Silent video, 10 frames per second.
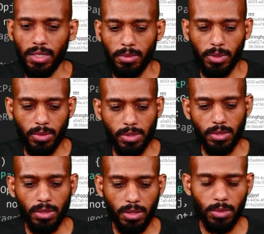because
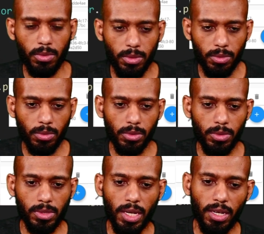we don't want to
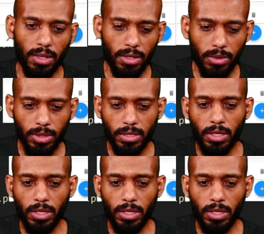stack anything on it.